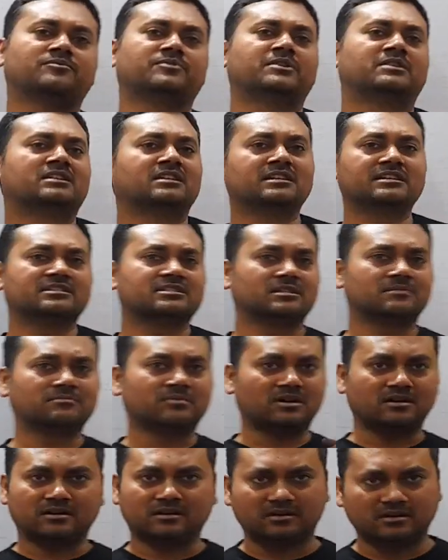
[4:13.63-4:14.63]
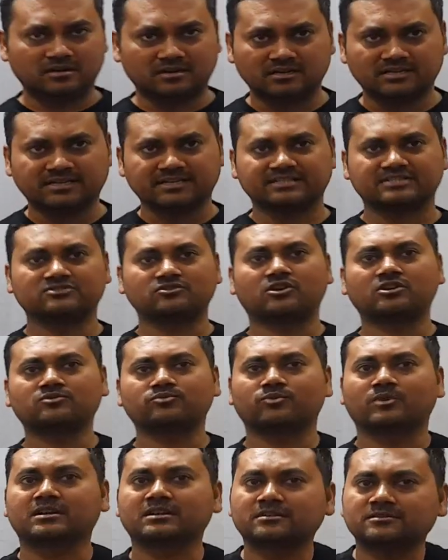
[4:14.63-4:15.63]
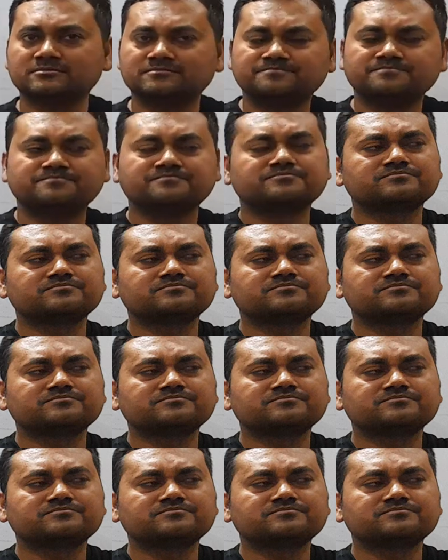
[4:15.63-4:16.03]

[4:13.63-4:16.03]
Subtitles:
federalism does not work.